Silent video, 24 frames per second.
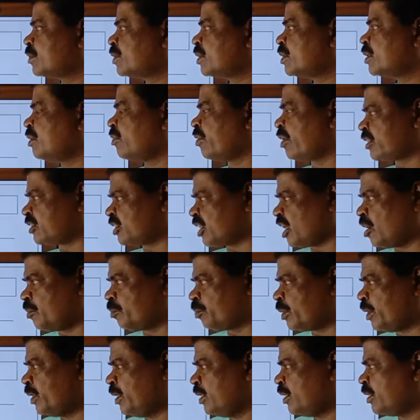For
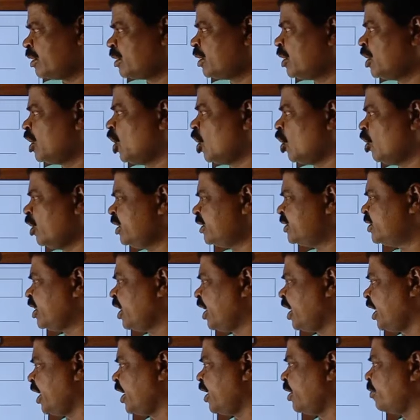example, who is
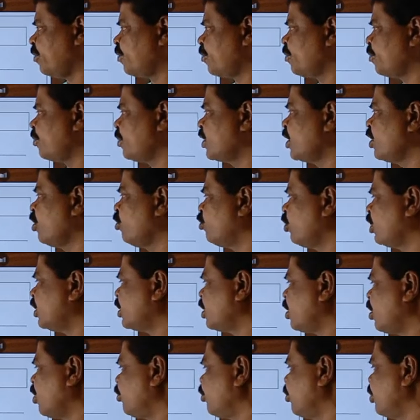the father
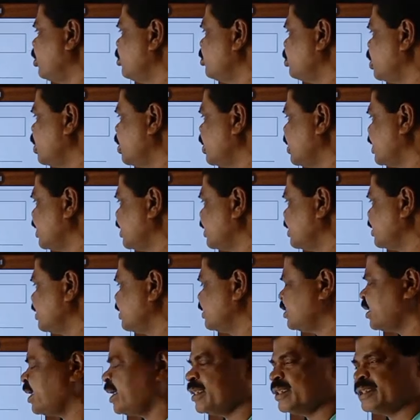of political
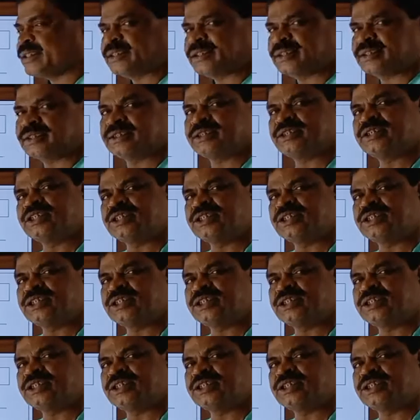science?